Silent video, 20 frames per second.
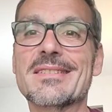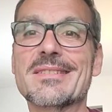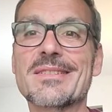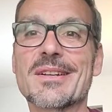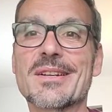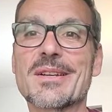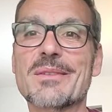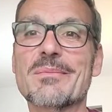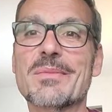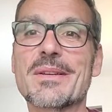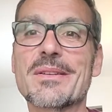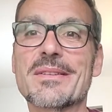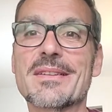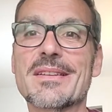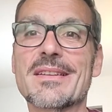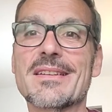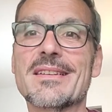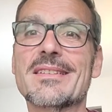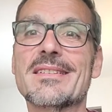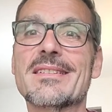talk
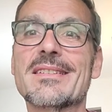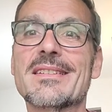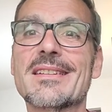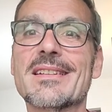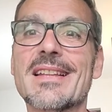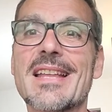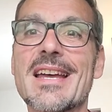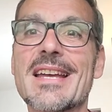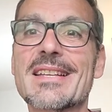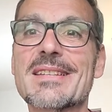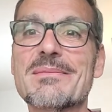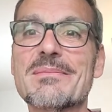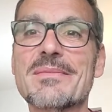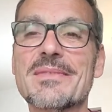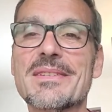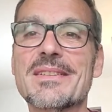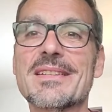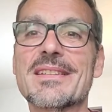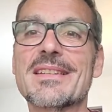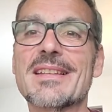about the
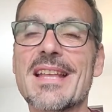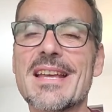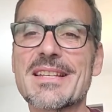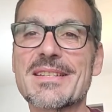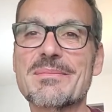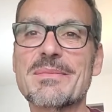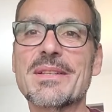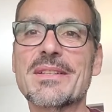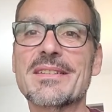last